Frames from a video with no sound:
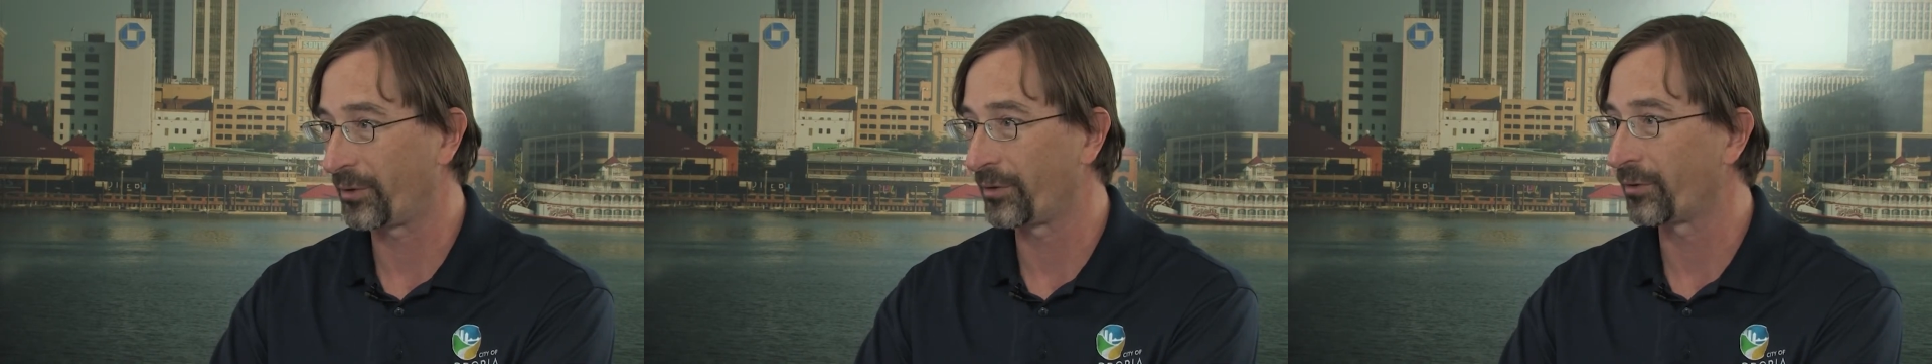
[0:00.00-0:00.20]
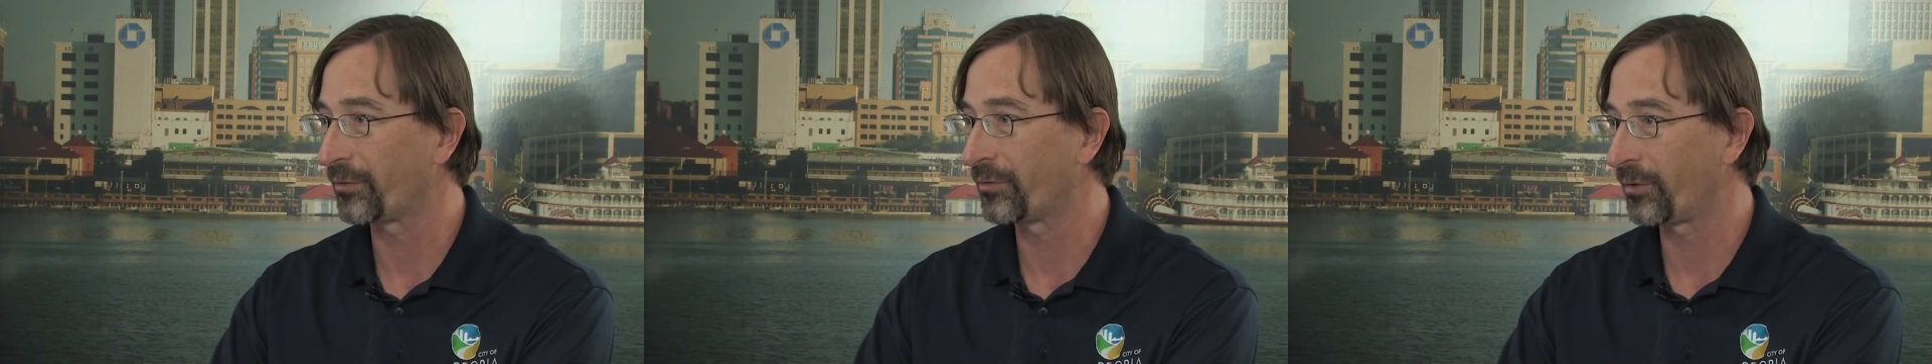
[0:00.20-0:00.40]

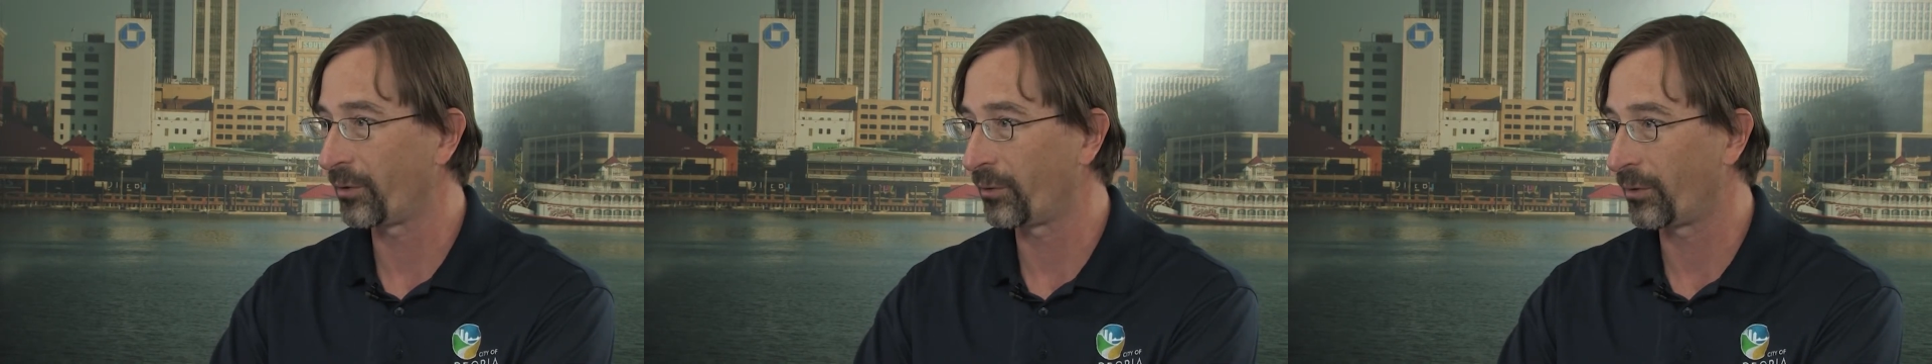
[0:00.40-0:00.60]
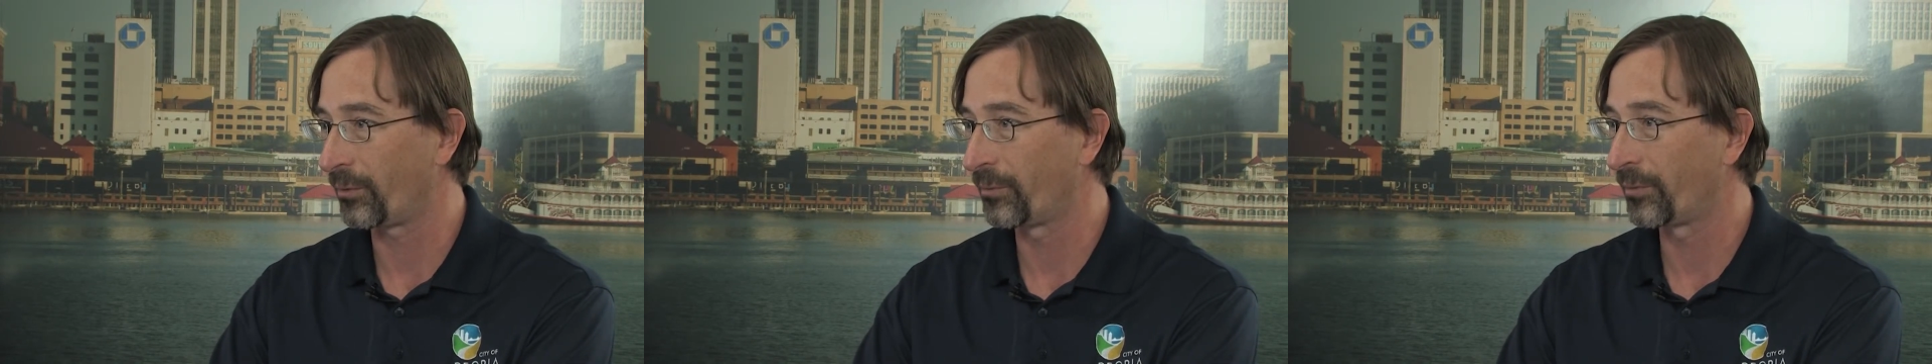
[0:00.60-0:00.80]
They're
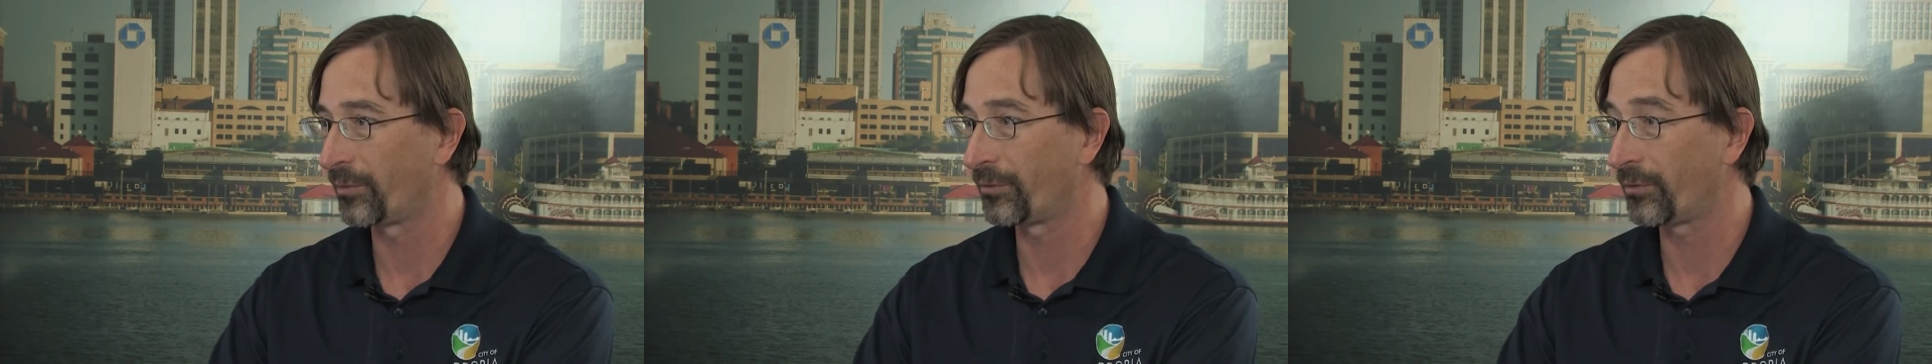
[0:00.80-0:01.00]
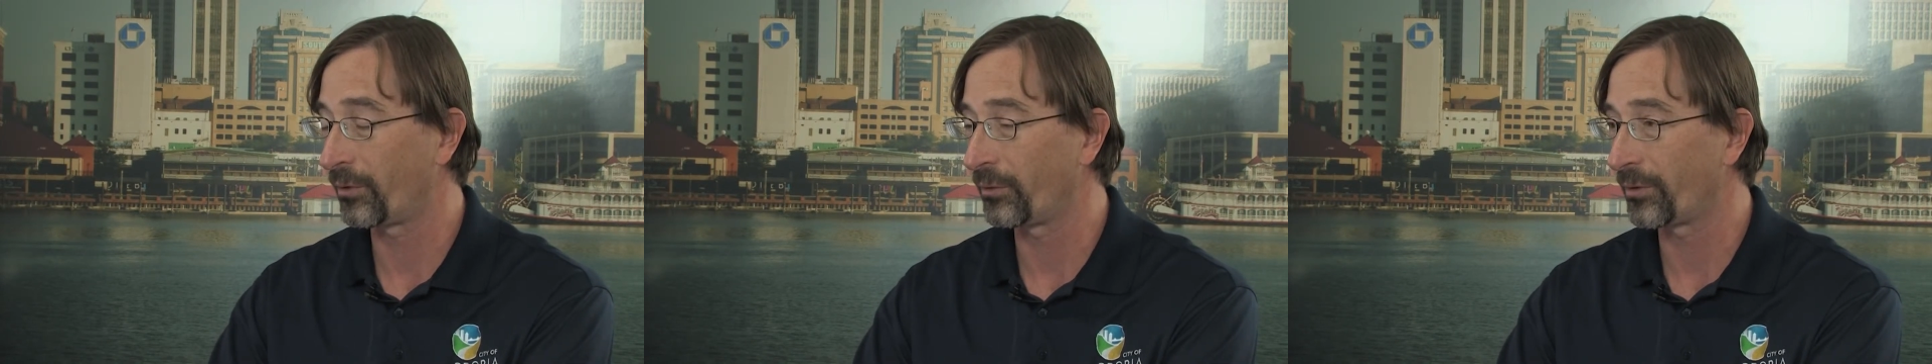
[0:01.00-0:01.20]

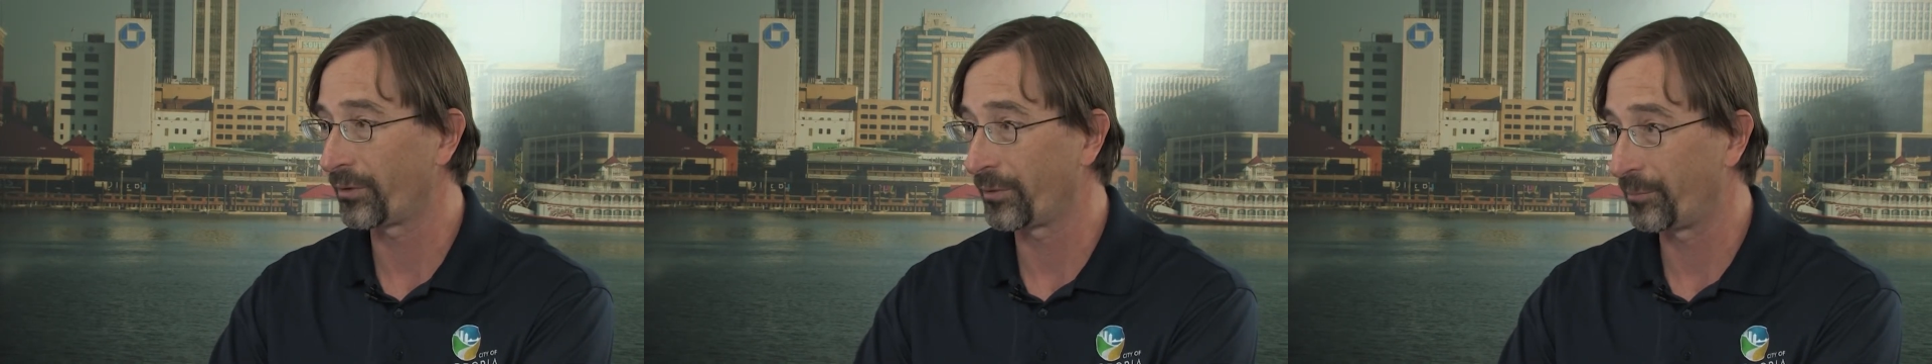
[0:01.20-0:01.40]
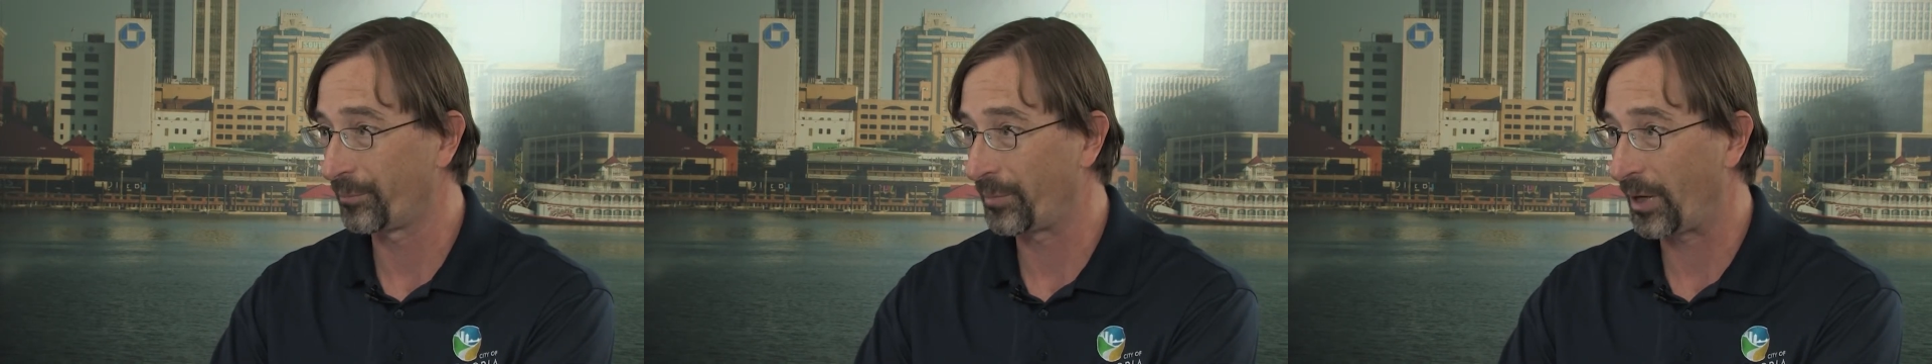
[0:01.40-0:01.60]

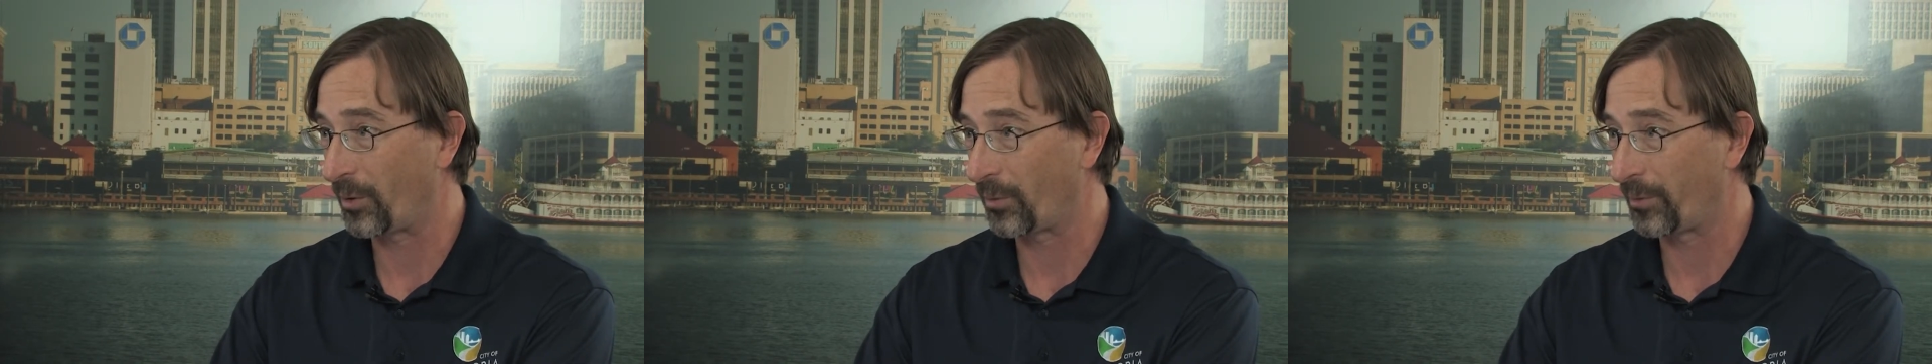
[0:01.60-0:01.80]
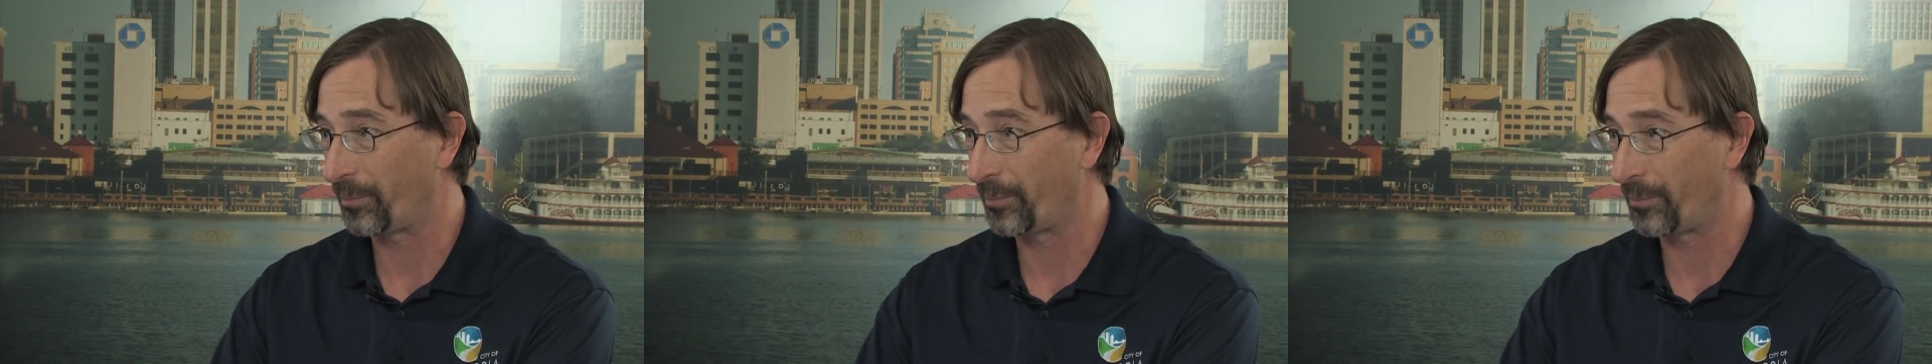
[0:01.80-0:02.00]
solar
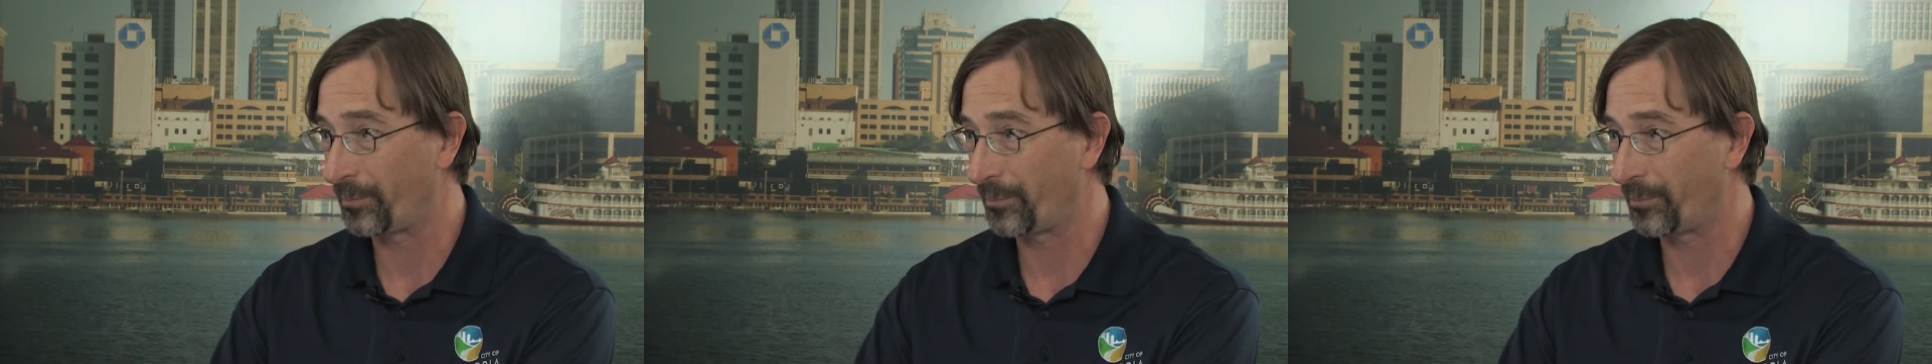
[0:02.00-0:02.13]
powered